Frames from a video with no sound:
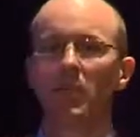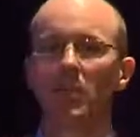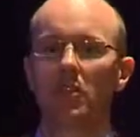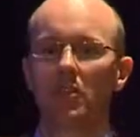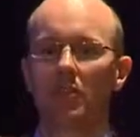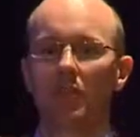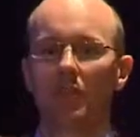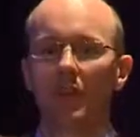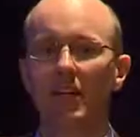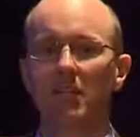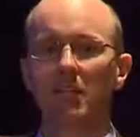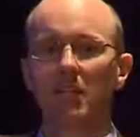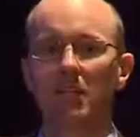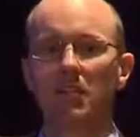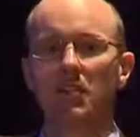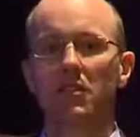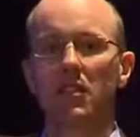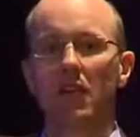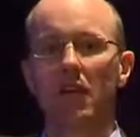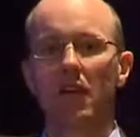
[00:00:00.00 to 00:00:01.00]
So if he's at
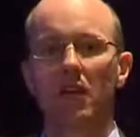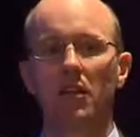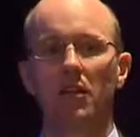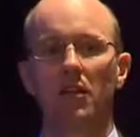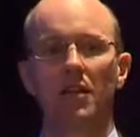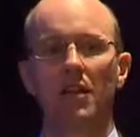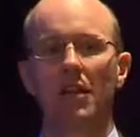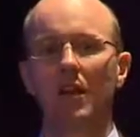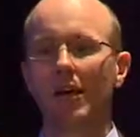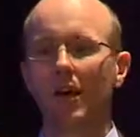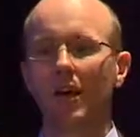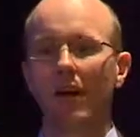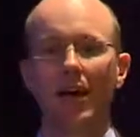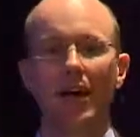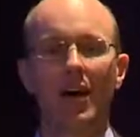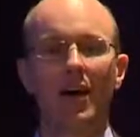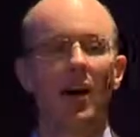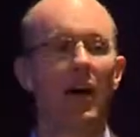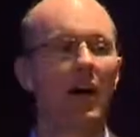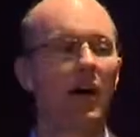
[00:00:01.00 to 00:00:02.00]
this end,
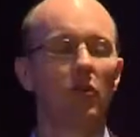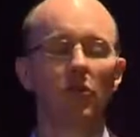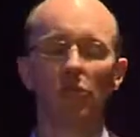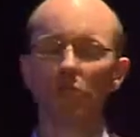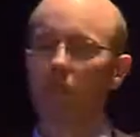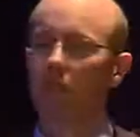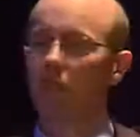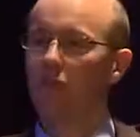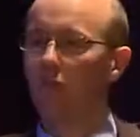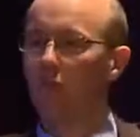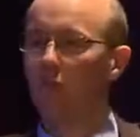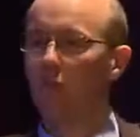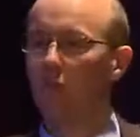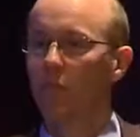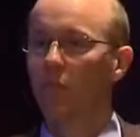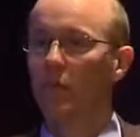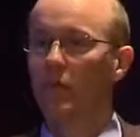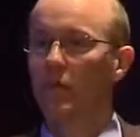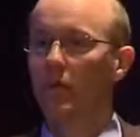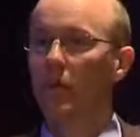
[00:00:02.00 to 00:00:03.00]
I also see
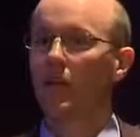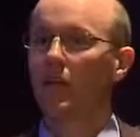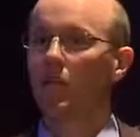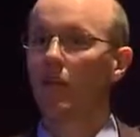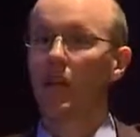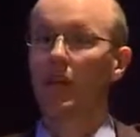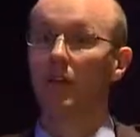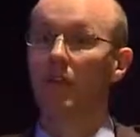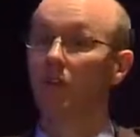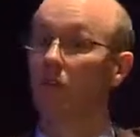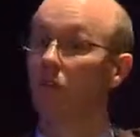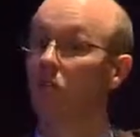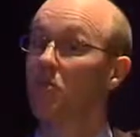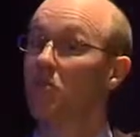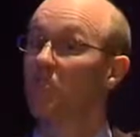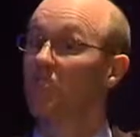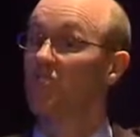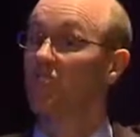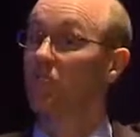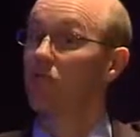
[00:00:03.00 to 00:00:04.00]
people at the other end for
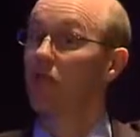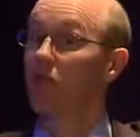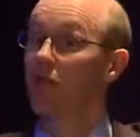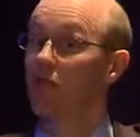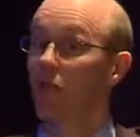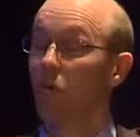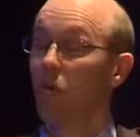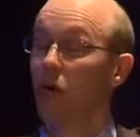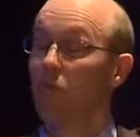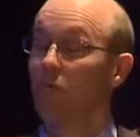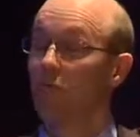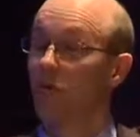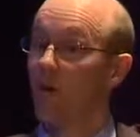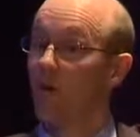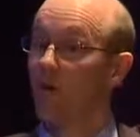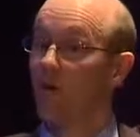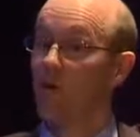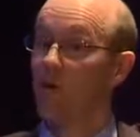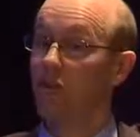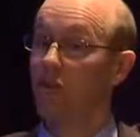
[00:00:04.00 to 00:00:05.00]
whom this is really quite
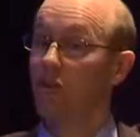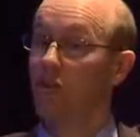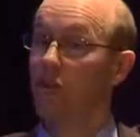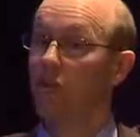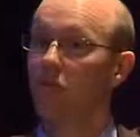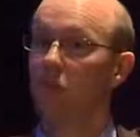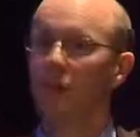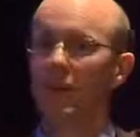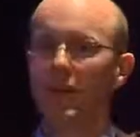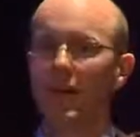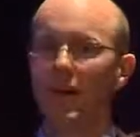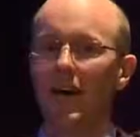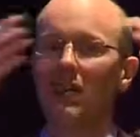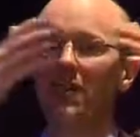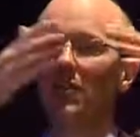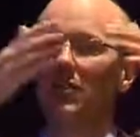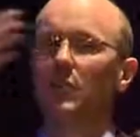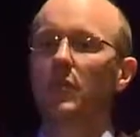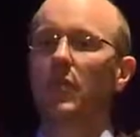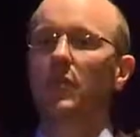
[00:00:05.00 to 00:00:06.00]
foreign and new, and
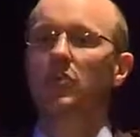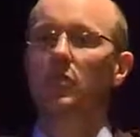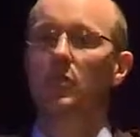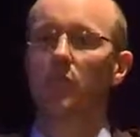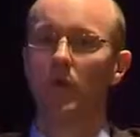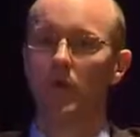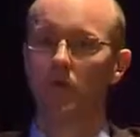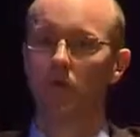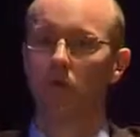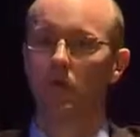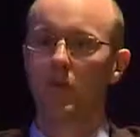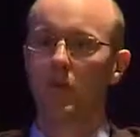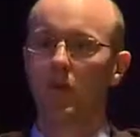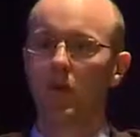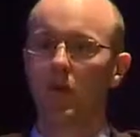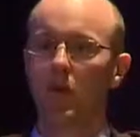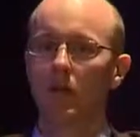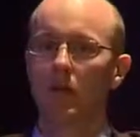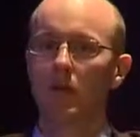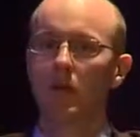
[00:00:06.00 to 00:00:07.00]
there's a bunch of people in the
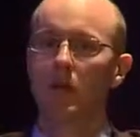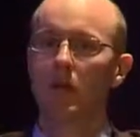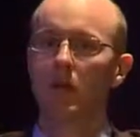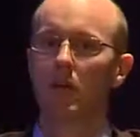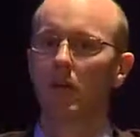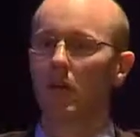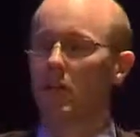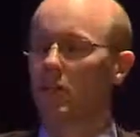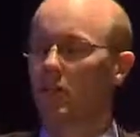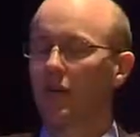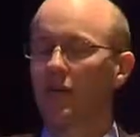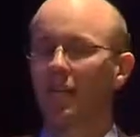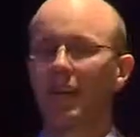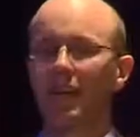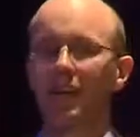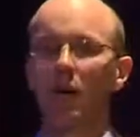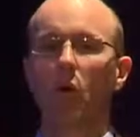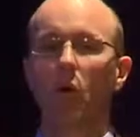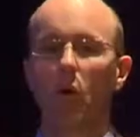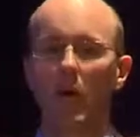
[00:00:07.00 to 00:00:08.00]
middle. So I
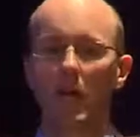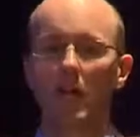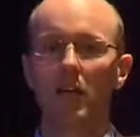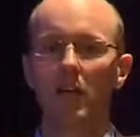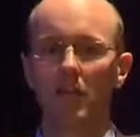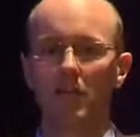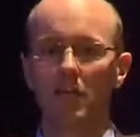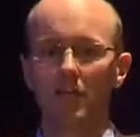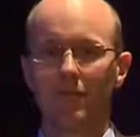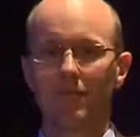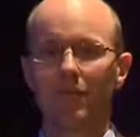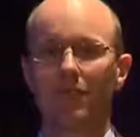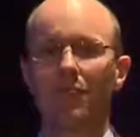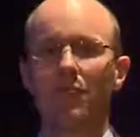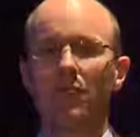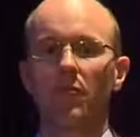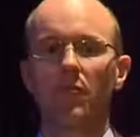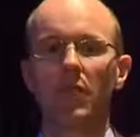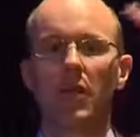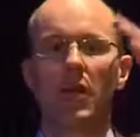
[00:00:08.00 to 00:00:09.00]
think awareness,
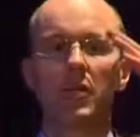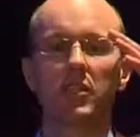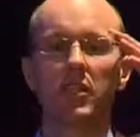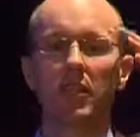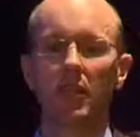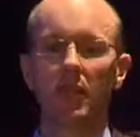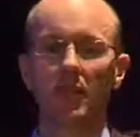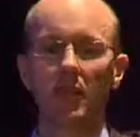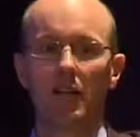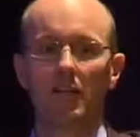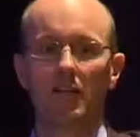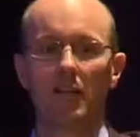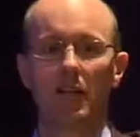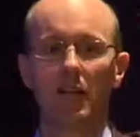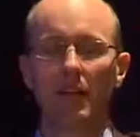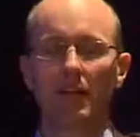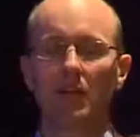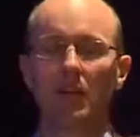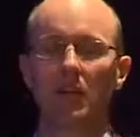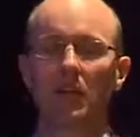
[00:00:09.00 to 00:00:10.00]

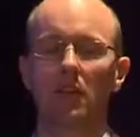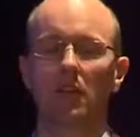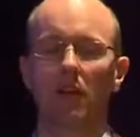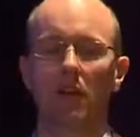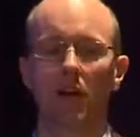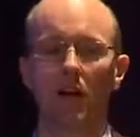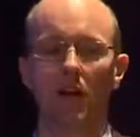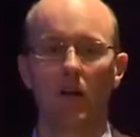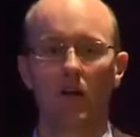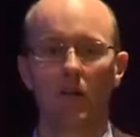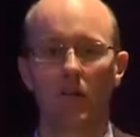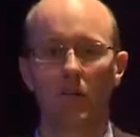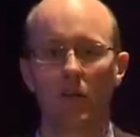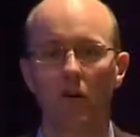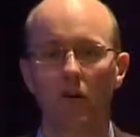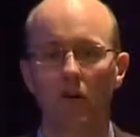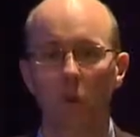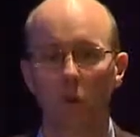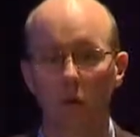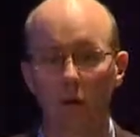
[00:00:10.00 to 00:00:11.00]
lifting the dial
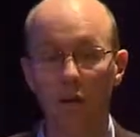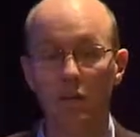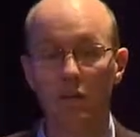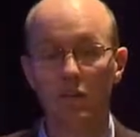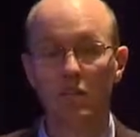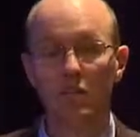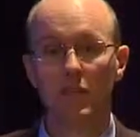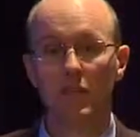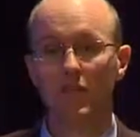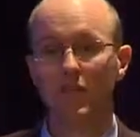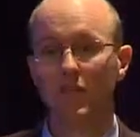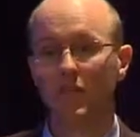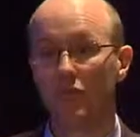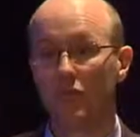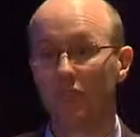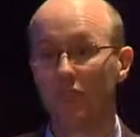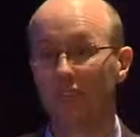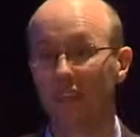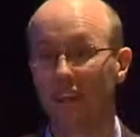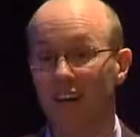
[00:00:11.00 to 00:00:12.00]
on awareness is a
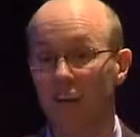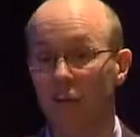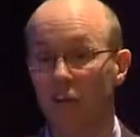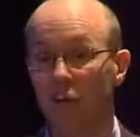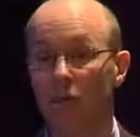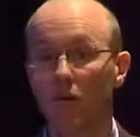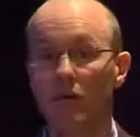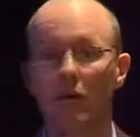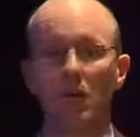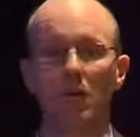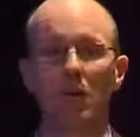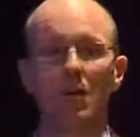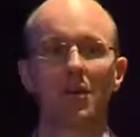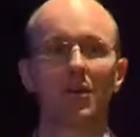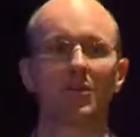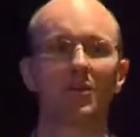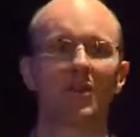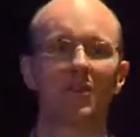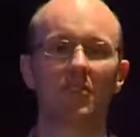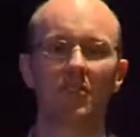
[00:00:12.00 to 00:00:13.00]
good starting point,
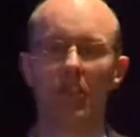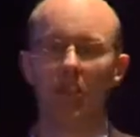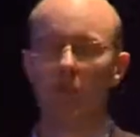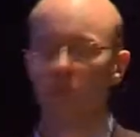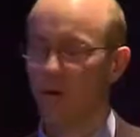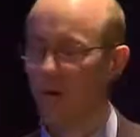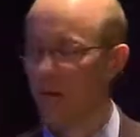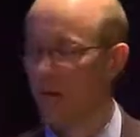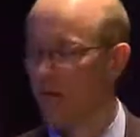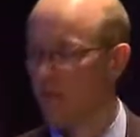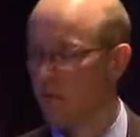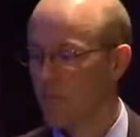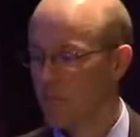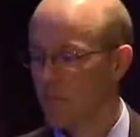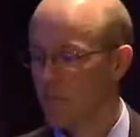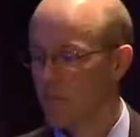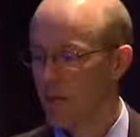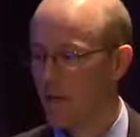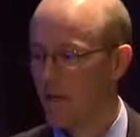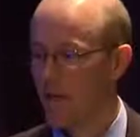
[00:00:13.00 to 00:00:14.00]
but as Daniel Kahneman
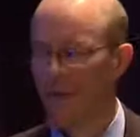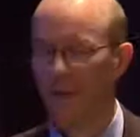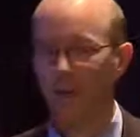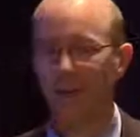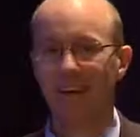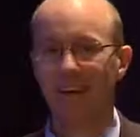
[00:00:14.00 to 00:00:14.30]
said,